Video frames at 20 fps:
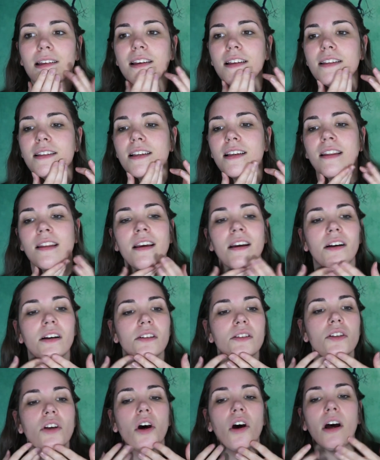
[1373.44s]
It's in there,
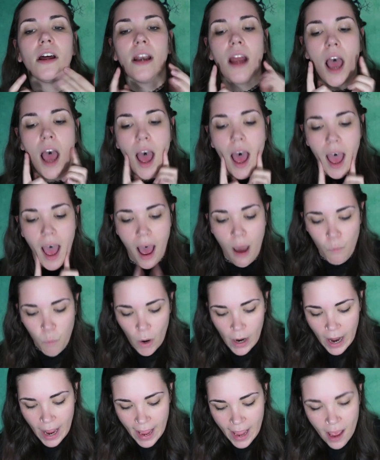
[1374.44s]
it's gone.
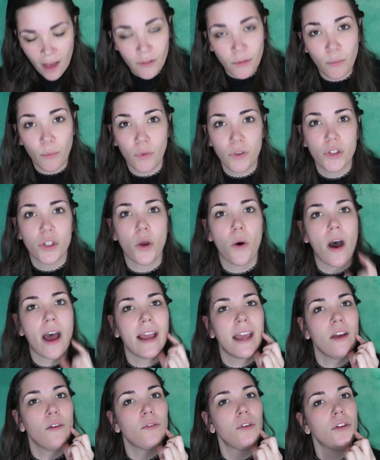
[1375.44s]
When I have, so
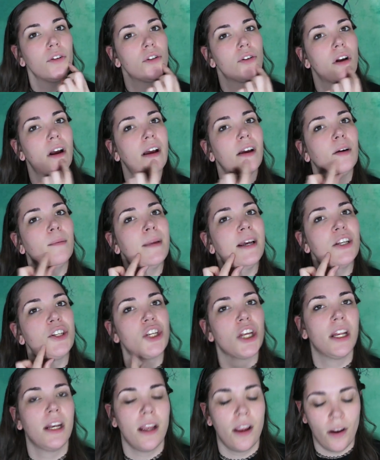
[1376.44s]
I get real dry on my
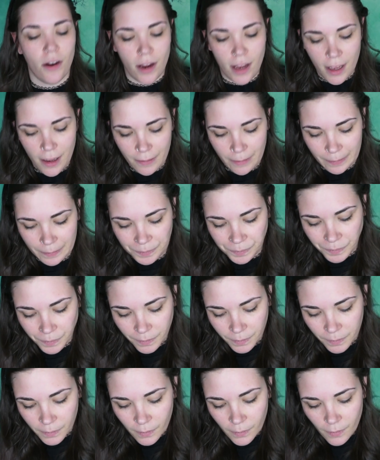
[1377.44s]
chin area,
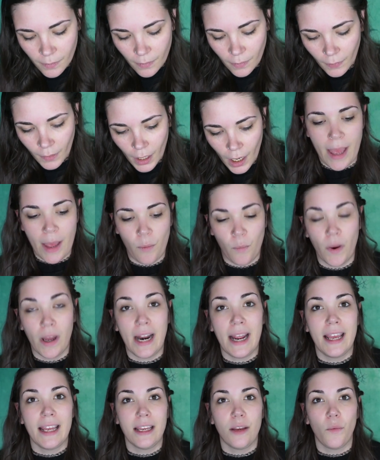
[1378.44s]
and when
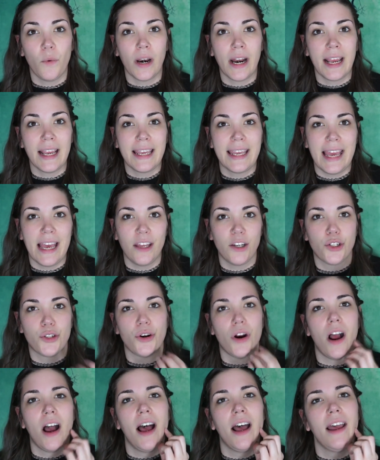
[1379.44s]
I when I get
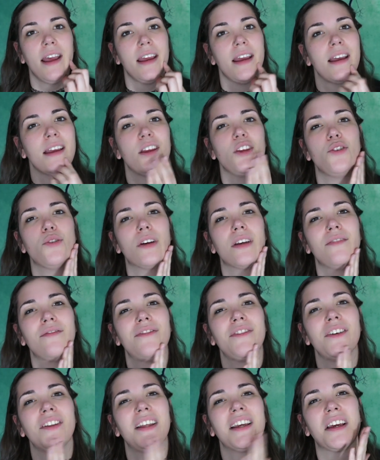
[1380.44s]
dry, it, you can
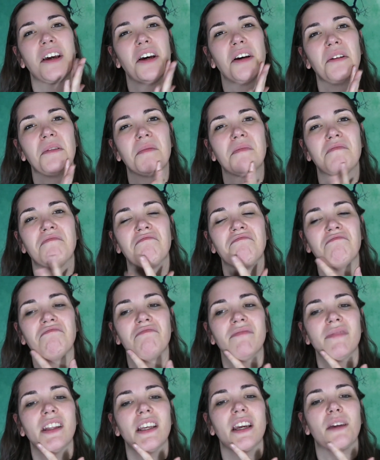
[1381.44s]
feel like a
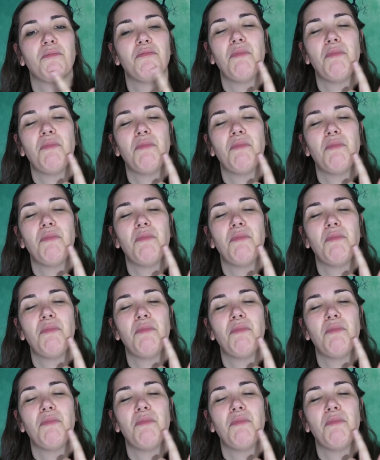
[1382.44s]
like